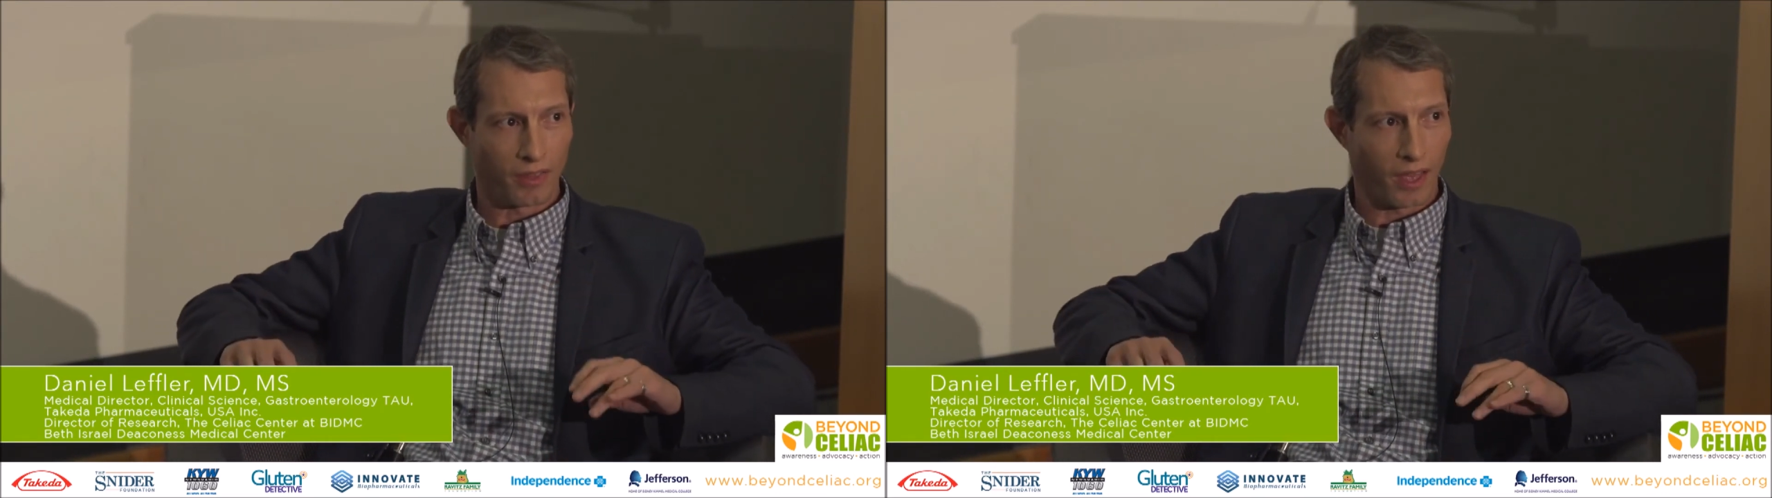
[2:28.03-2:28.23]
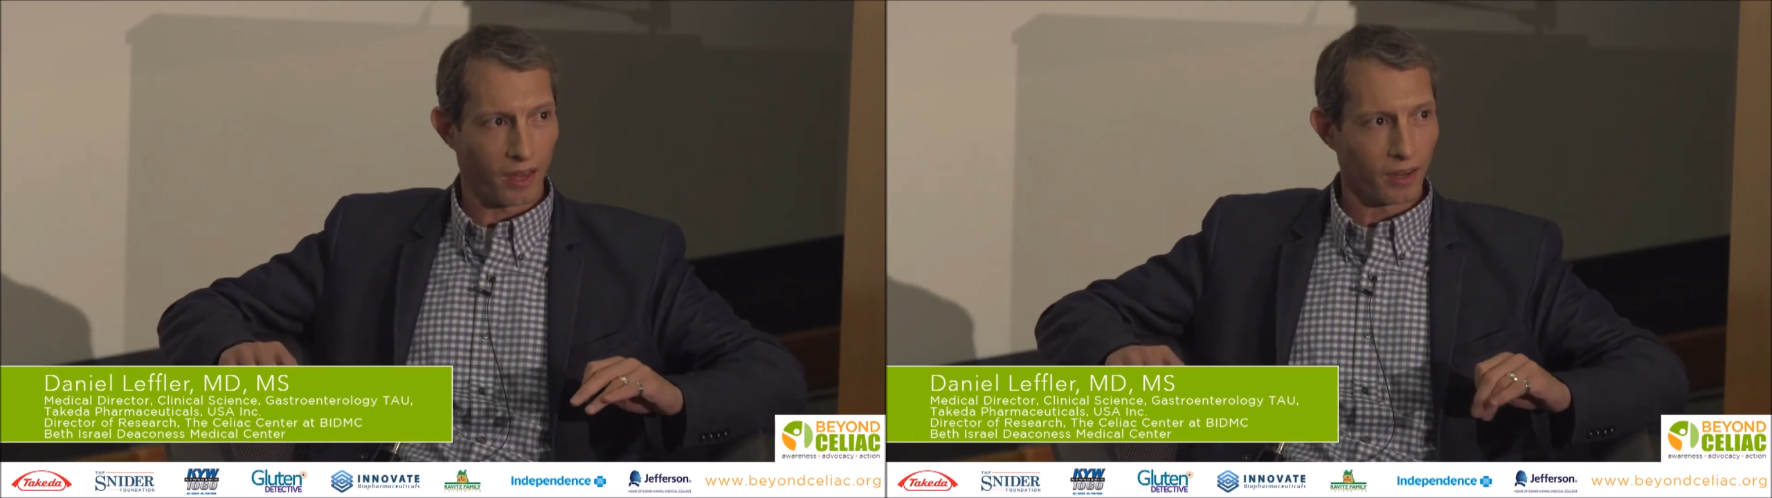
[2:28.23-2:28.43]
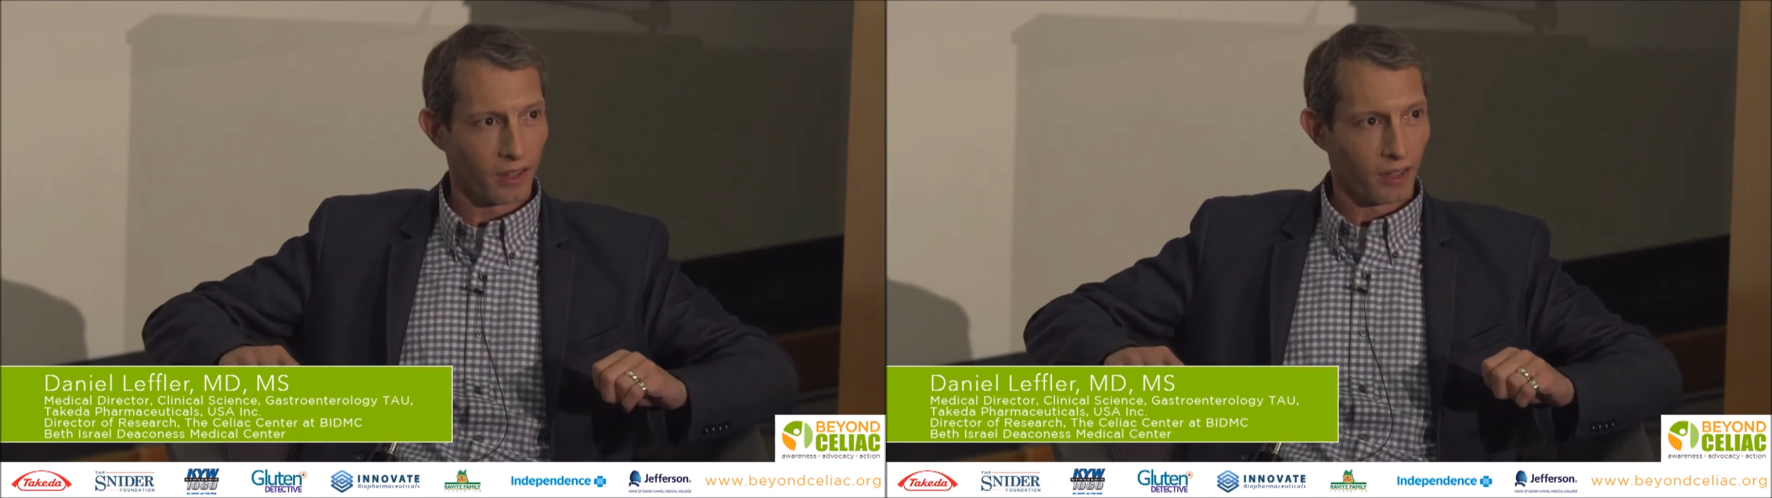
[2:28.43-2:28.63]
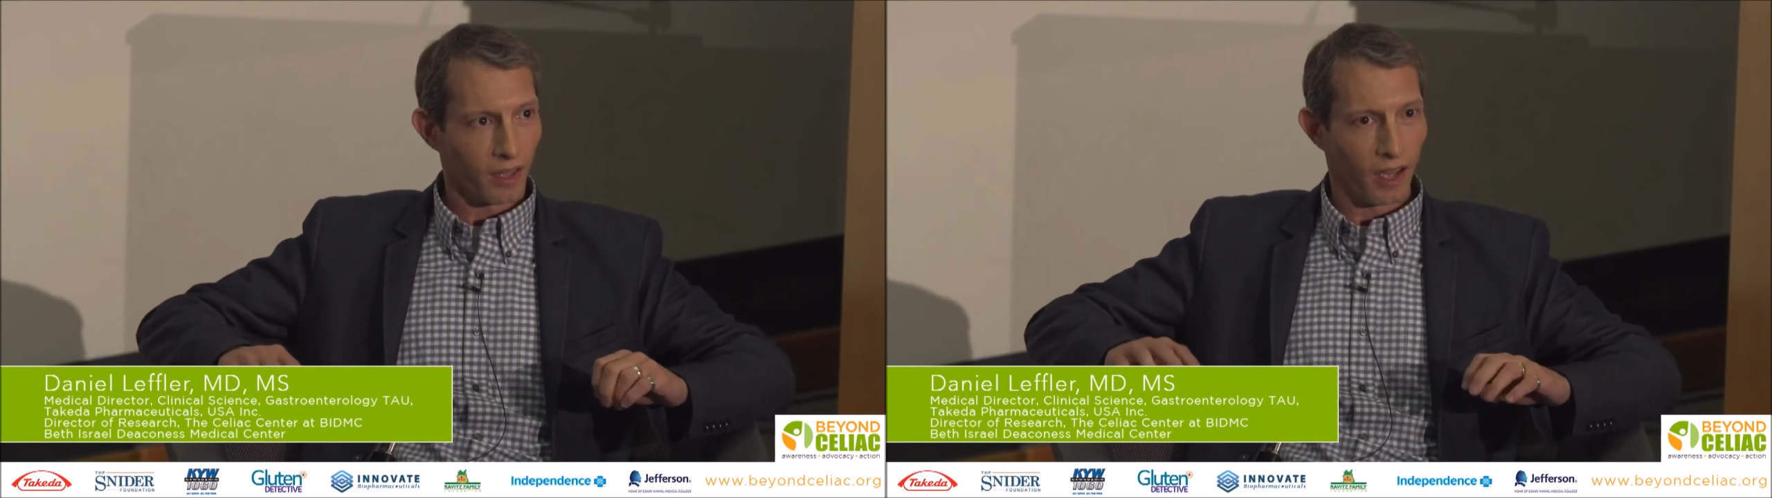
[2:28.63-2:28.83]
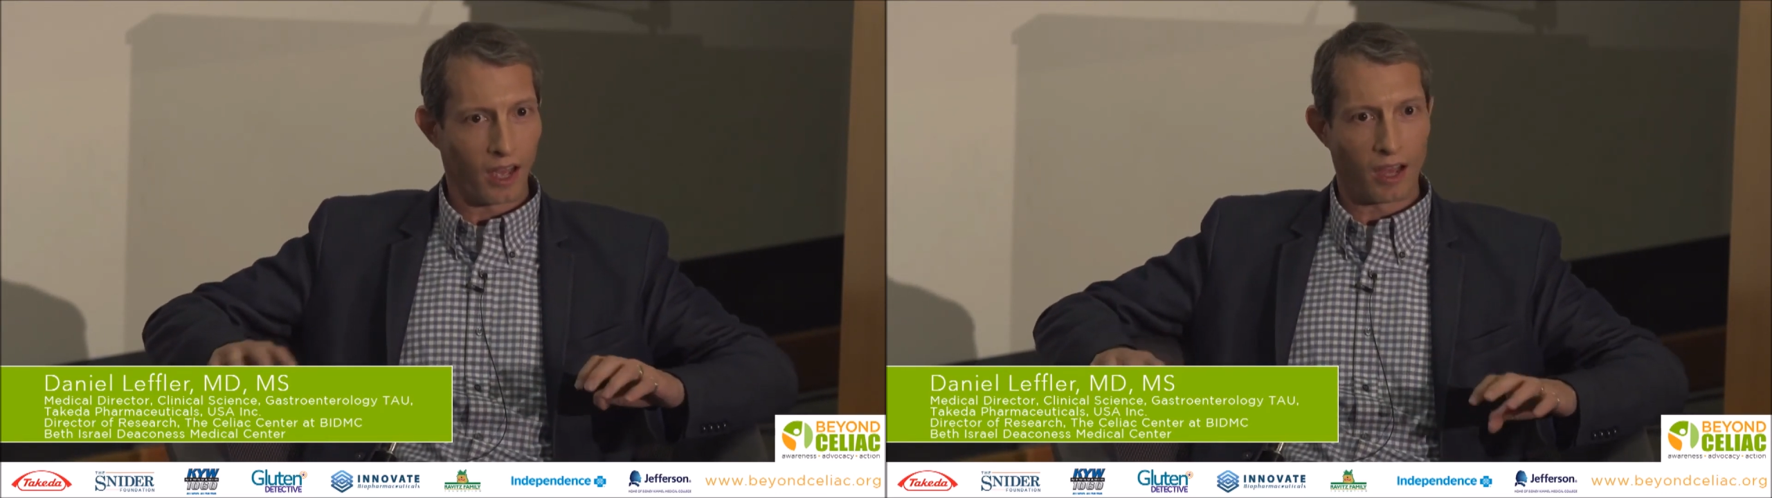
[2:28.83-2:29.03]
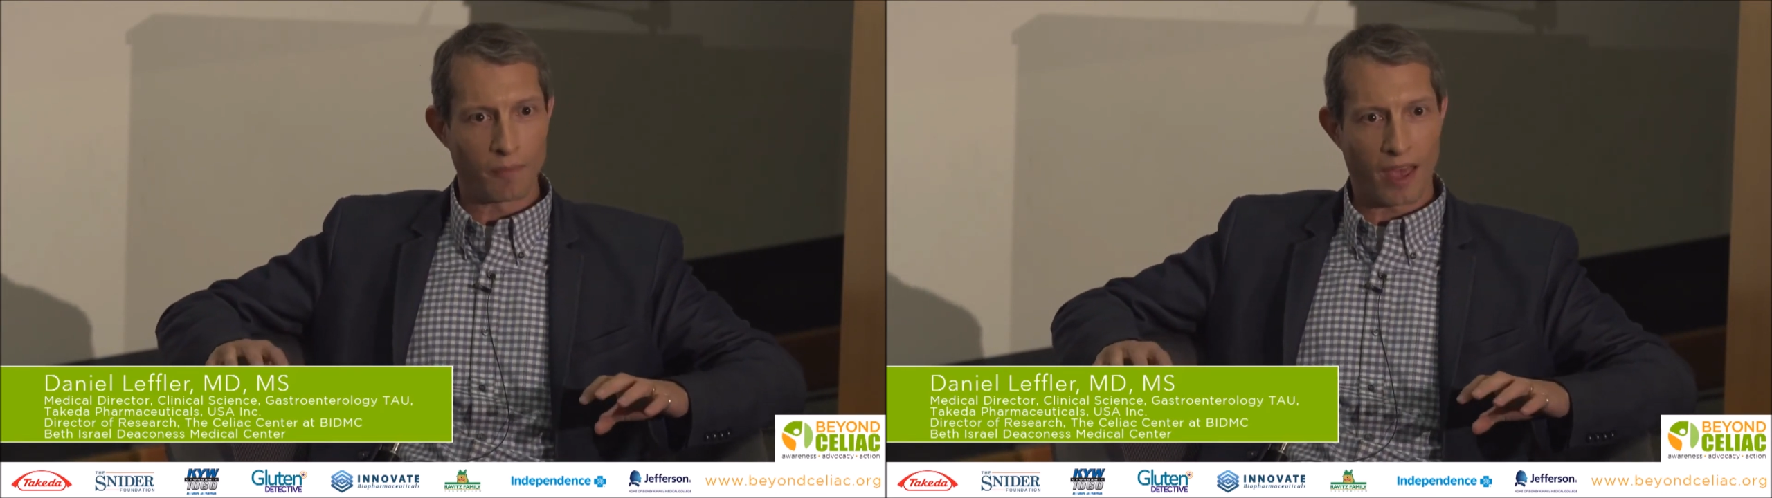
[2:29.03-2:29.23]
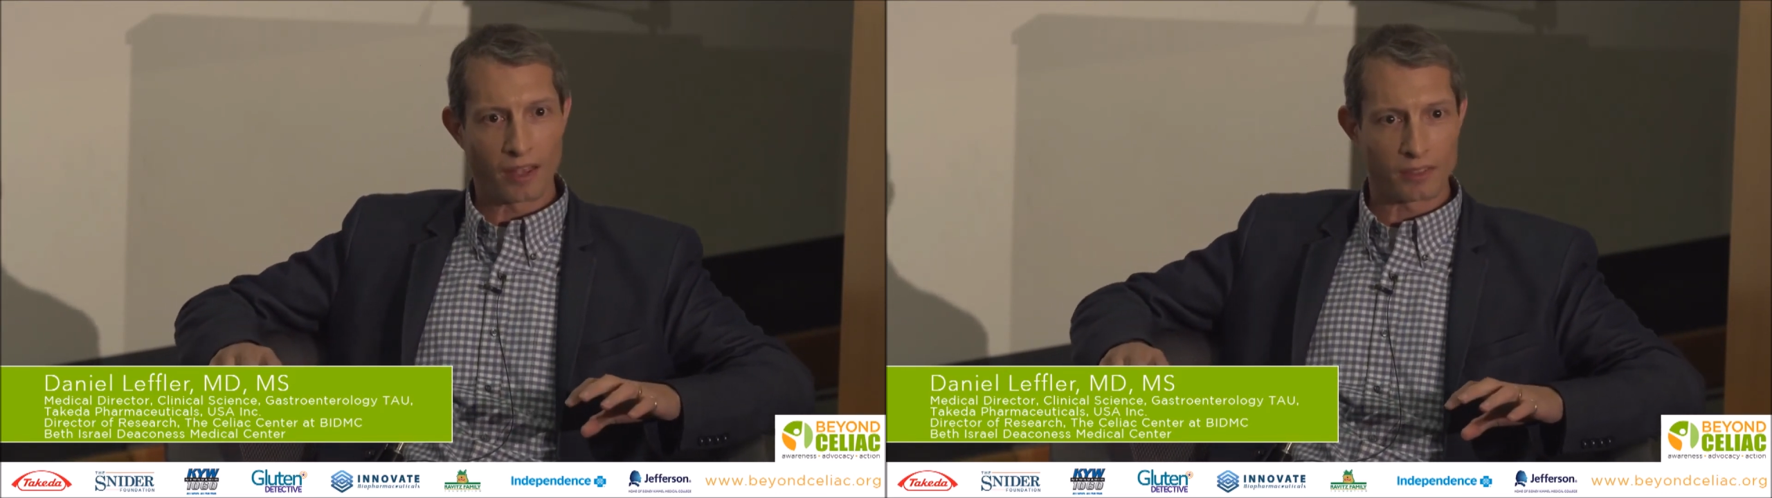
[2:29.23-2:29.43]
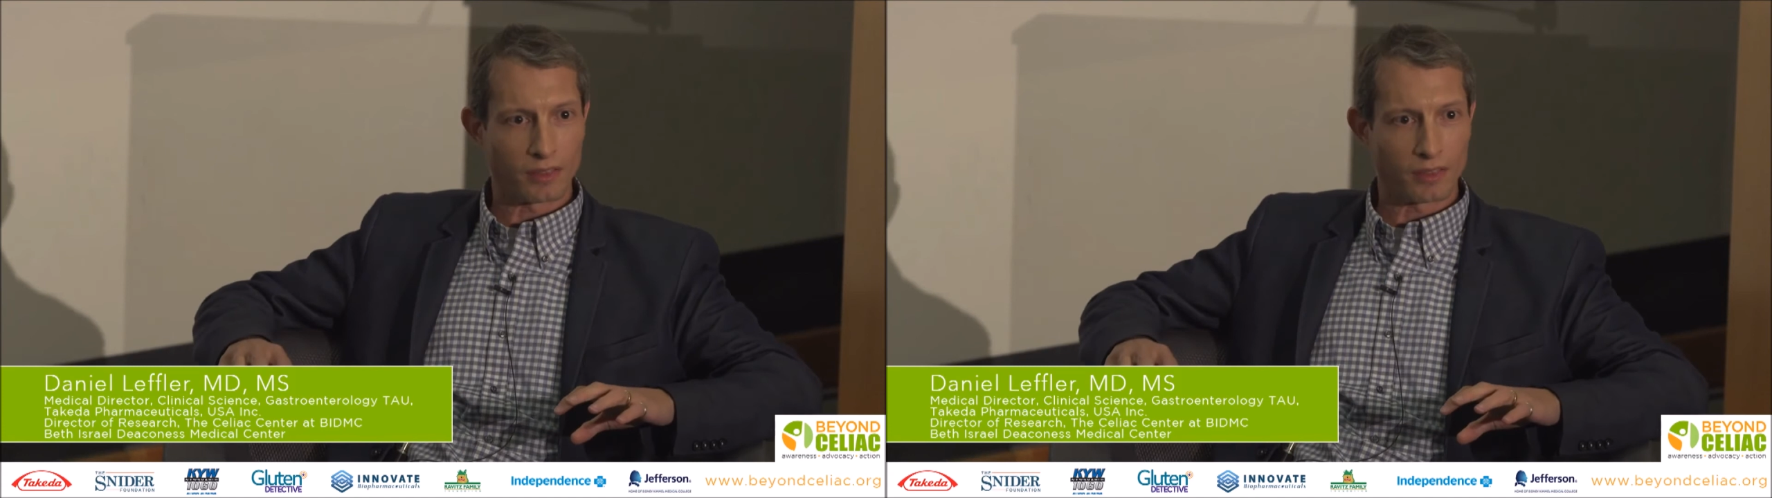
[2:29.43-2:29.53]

that as